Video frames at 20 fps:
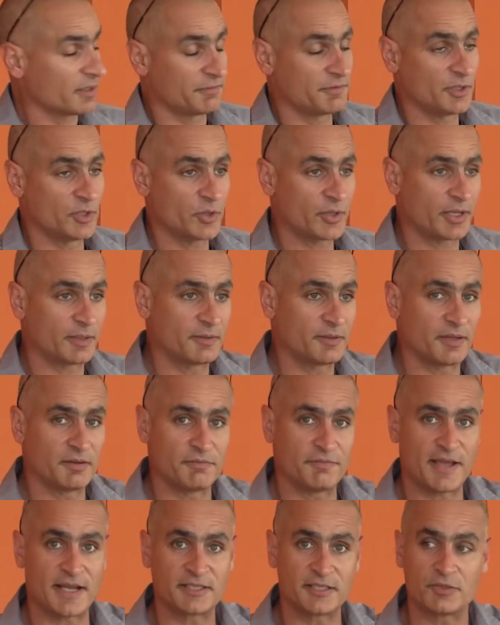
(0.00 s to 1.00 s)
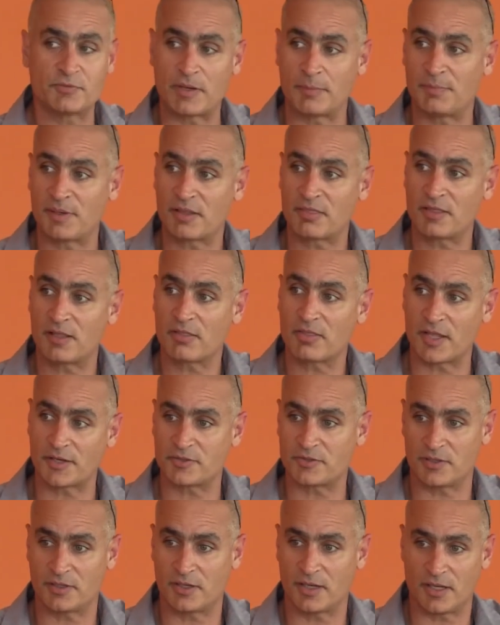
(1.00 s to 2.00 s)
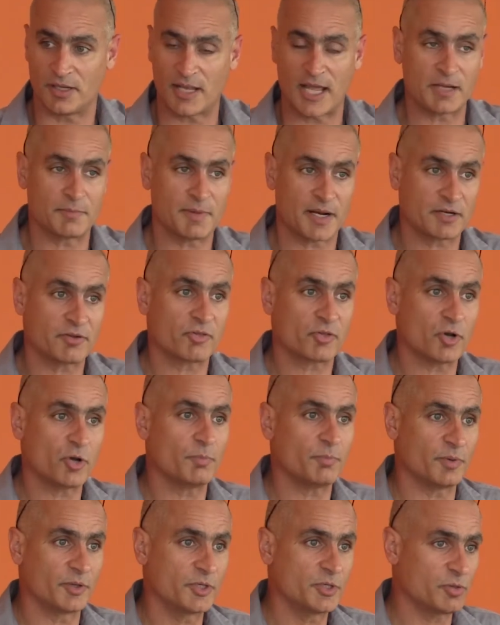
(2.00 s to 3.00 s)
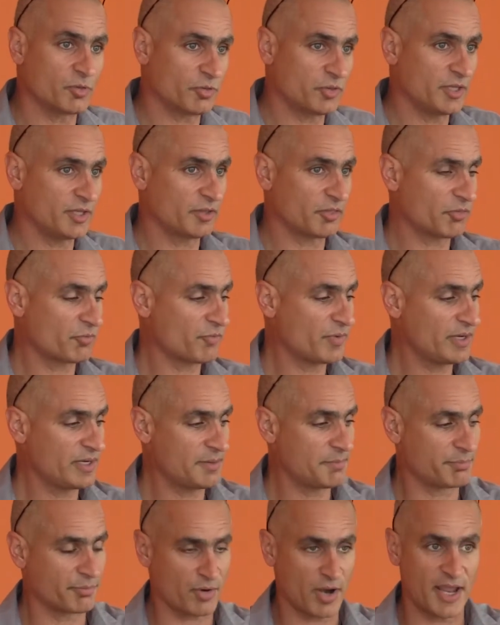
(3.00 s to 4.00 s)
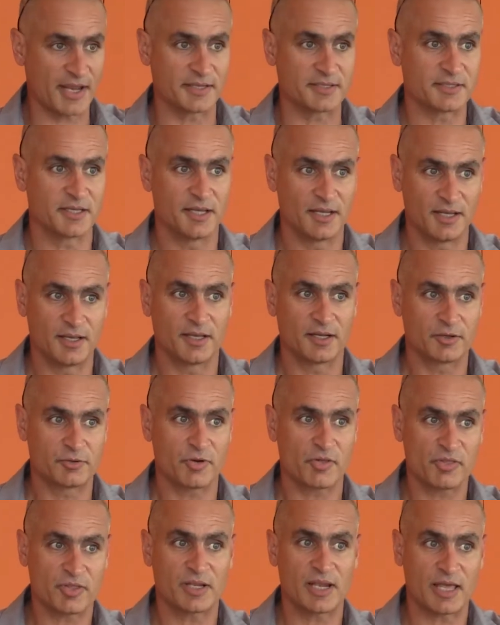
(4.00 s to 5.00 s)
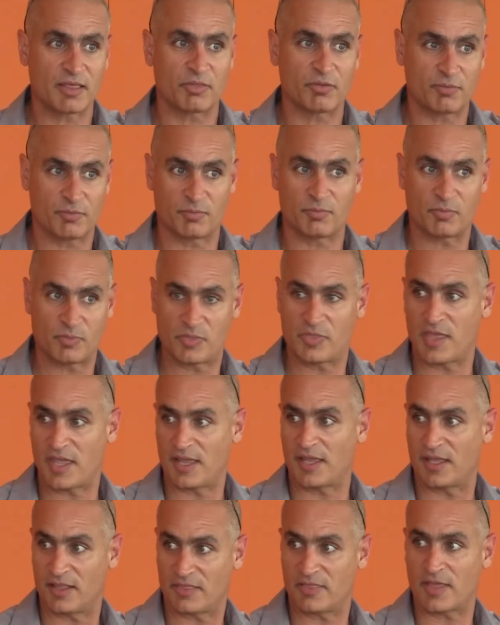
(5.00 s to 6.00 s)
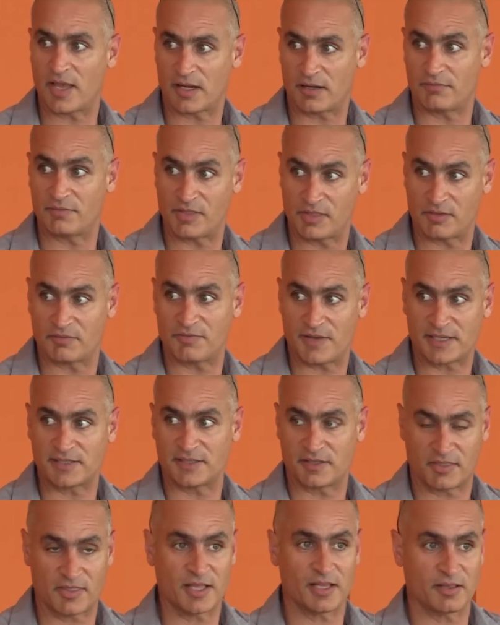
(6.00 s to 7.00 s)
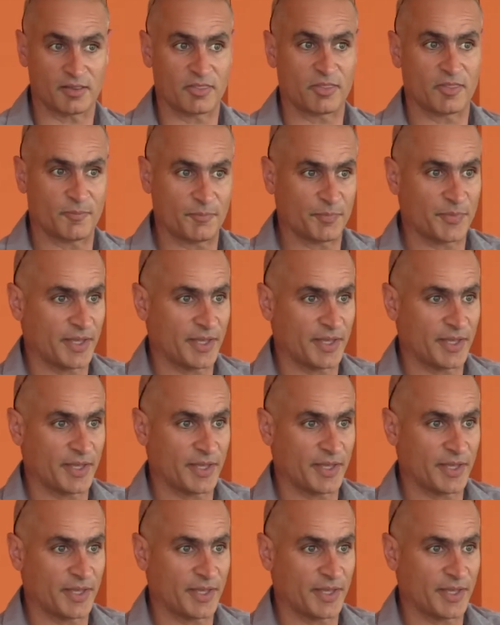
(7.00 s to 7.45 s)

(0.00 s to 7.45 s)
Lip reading: If you look at infected red blood cells under a light microscope, you'll see this really bright, crystallized thing inside of these infected cells.